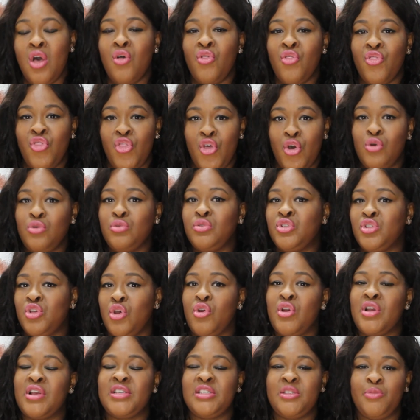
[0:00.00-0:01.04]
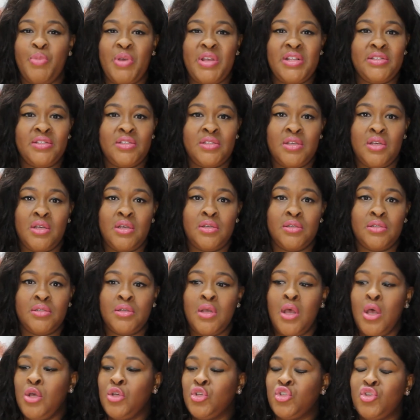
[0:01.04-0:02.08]
Those are expenses.
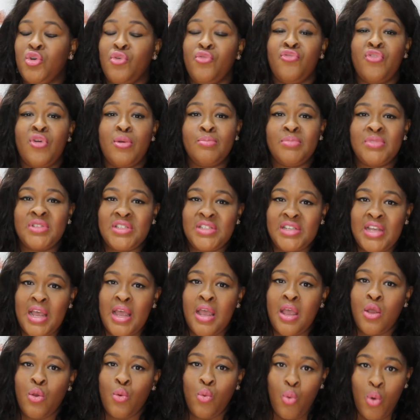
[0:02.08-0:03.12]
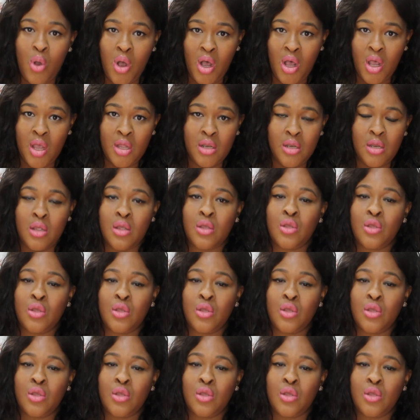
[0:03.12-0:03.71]
So from day one,